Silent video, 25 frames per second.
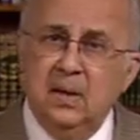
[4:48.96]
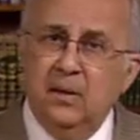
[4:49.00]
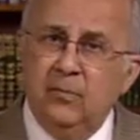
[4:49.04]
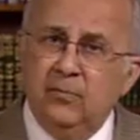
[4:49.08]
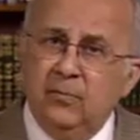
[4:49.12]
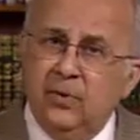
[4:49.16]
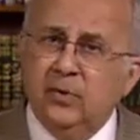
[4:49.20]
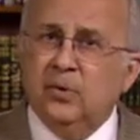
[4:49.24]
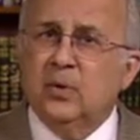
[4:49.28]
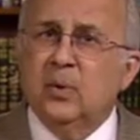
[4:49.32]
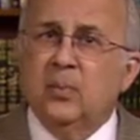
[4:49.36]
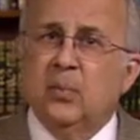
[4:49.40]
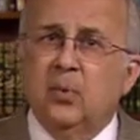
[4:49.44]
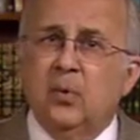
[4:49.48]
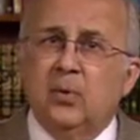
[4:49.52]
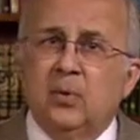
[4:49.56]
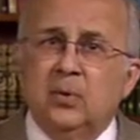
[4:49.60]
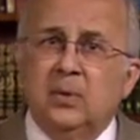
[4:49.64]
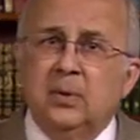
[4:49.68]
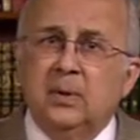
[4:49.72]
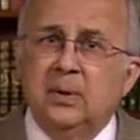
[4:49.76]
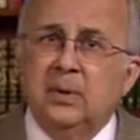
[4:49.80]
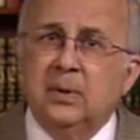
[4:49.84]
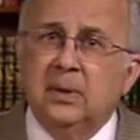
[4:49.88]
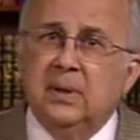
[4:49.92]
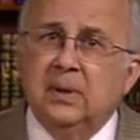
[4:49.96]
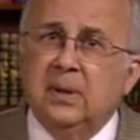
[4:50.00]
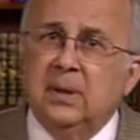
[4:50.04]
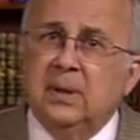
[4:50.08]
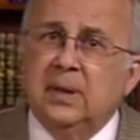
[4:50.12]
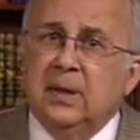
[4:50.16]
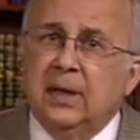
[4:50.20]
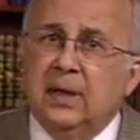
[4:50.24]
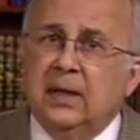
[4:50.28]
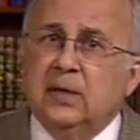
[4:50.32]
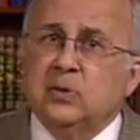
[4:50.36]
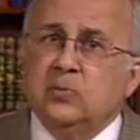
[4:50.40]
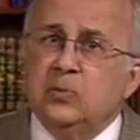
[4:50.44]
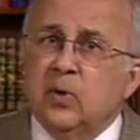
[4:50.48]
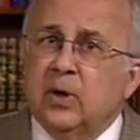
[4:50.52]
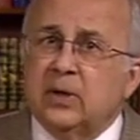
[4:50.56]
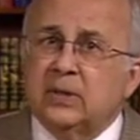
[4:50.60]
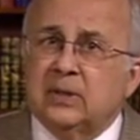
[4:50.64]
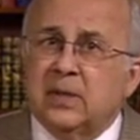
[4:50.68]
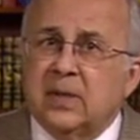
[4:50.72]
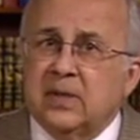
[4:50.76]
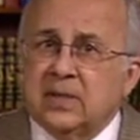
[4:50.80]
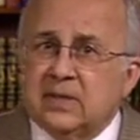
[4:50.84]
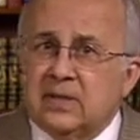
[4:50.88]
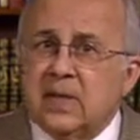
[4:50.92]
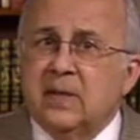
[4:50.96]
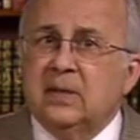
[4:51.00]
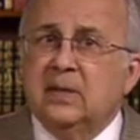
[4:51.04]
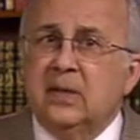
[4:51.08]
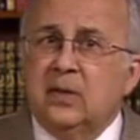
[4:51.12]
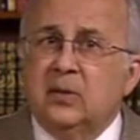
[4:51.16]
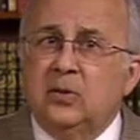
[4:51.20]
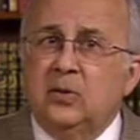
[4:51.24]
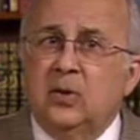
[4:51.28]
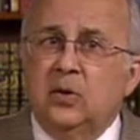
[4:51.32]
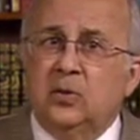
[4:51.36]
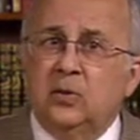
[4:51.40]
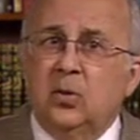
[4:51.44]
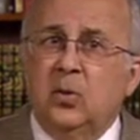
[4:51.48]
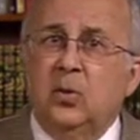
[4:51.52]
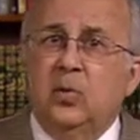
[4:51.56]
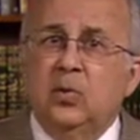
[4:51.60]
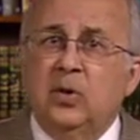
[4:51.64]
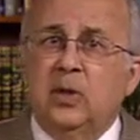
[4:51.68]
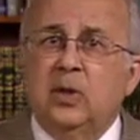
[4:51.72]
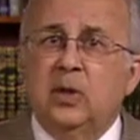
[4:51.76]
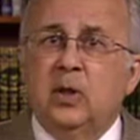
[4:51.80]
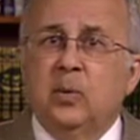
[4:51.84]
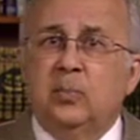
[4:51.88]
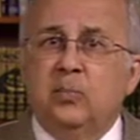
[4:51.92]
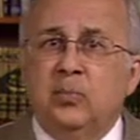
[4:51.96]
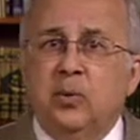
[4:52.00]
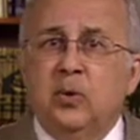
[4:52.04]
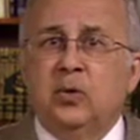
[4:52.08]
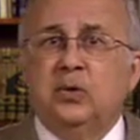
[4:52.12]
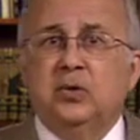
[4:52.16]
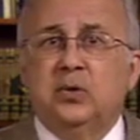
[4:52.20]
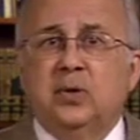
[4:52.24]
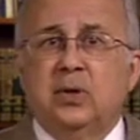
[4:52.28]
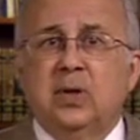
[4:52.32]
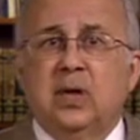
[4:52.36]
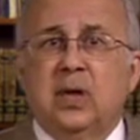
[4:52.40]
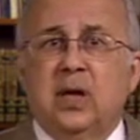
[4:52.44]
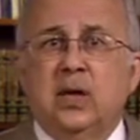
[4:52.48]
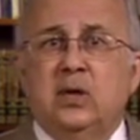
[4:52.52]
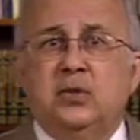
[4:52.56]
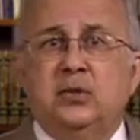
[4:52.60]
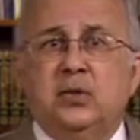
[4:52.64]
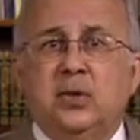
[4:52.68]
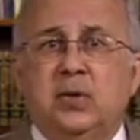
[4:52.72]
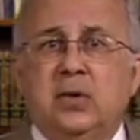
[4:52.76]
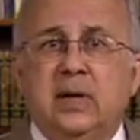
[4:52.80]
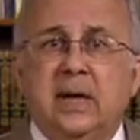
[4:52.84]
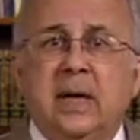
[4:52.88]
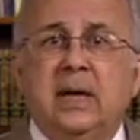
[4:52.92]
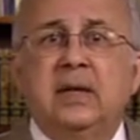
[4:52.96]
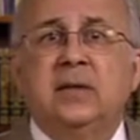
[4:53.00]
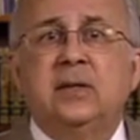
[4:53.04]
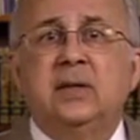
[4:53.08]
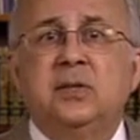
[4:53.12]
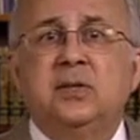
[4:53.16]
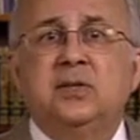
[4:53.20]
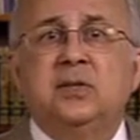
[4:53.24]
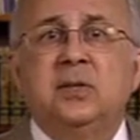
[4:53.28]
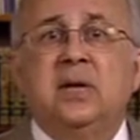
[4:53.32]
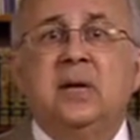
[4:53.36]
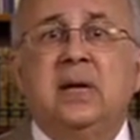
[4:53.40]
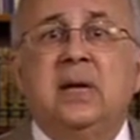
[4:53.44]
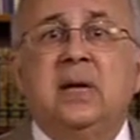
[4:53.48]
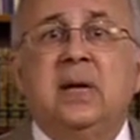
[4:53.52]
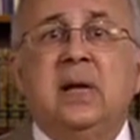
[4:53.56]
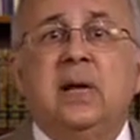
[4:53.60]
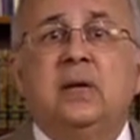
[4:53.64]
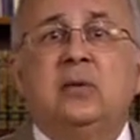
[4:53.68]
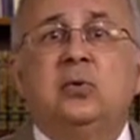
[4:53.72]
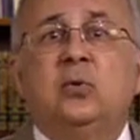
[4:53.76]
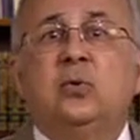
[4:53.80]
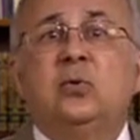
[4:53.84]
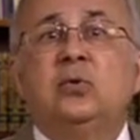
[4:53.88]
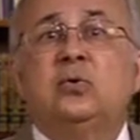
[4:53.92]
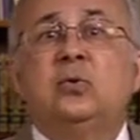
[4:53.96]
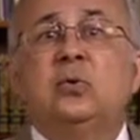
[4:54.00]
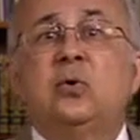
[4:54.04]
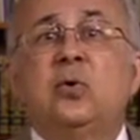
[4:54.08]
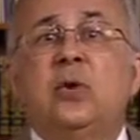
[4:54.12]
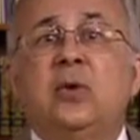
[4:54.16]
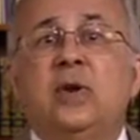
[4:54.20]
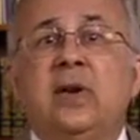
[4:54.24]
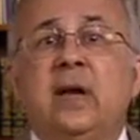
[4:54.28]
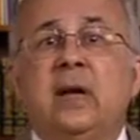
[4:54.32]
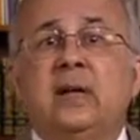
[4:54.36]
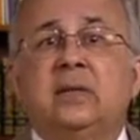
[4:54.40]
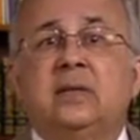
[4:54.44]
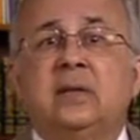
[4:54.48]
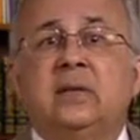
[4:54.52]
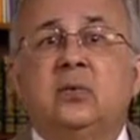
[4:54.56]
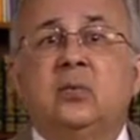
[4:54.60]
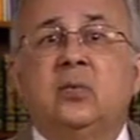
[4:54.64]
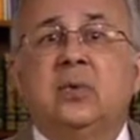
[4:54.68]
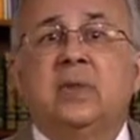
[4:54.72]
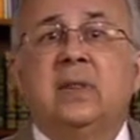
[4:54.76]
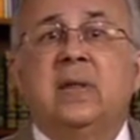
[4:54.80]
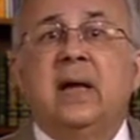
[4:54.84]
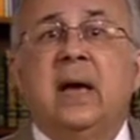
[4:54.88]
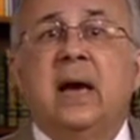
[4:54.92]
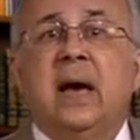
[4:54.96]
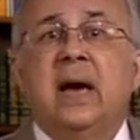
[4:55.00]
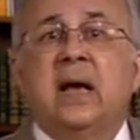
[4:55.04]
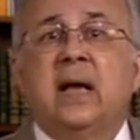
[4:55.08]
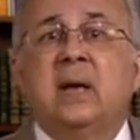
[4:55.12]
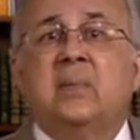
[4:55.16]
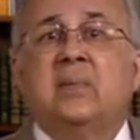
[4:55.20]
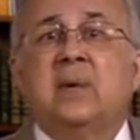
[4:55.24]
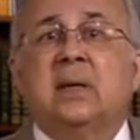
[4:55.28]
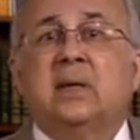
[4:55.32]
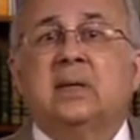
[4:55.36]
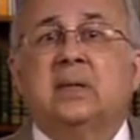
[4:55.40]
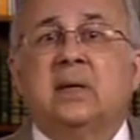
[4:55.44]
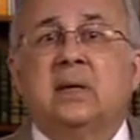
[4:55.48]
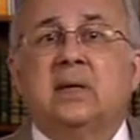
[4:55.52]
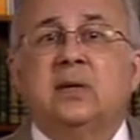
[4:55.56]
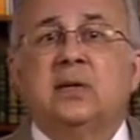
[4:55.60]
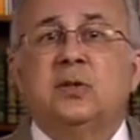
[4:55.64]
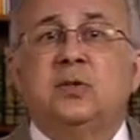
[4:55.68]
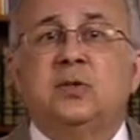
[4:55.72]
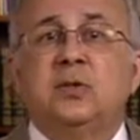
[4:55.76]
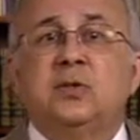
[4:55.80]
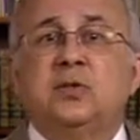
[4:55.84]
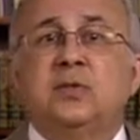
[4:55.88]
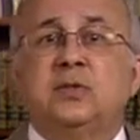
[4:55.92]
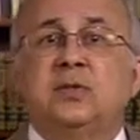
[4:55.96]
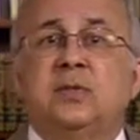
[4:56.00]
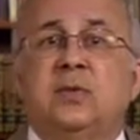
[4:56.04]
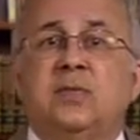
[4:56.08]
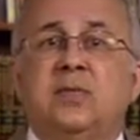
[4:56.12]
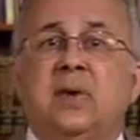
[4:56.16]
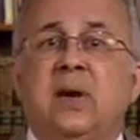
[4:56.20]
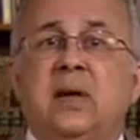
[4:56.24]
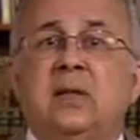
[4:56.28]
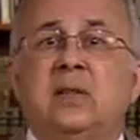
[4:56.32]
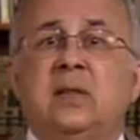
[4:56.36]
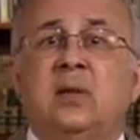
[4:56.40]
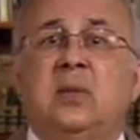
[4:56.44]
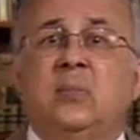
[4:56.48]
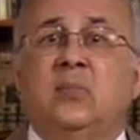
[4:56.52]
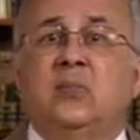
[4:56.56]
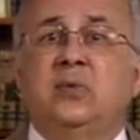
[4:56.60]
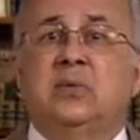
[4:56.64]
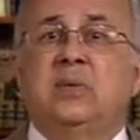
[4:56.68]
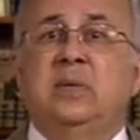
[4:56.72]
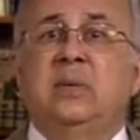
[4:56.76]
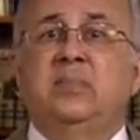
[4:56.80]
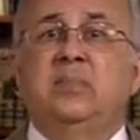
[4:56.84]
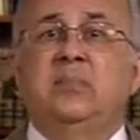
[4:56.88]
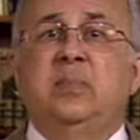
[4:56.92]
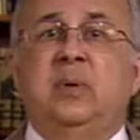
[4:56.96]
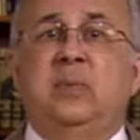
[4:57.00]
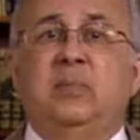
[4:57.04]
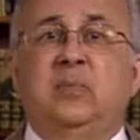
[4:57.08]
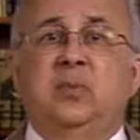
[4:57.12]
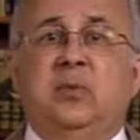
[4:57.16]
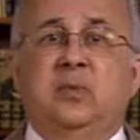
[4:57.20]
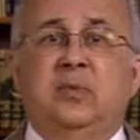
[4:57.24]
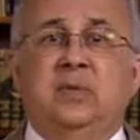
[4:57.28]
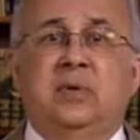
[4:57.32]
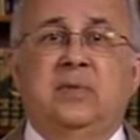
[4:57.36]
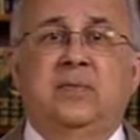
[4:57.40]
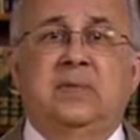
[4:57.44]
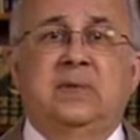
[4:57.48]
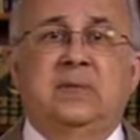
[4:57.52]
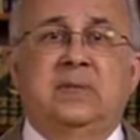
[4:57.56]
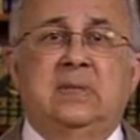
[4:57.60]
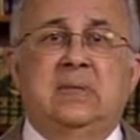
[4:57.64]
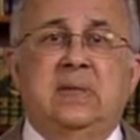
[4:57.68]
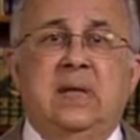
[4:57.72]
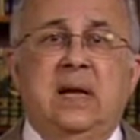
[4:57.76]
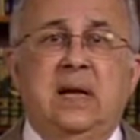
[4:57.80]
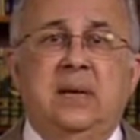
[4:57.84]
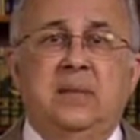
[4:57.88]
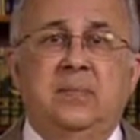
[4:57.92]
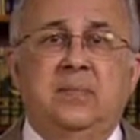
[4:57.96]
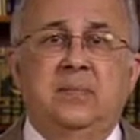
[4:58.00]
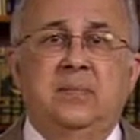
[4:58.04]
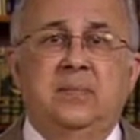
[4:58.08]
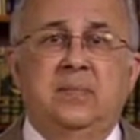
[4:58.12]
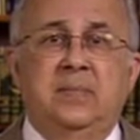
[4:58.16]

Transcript: Furthermore, his work transcended not only the Persian cultural heritage, it also connected with the Arabic traditions of other Muslim peoples of his time.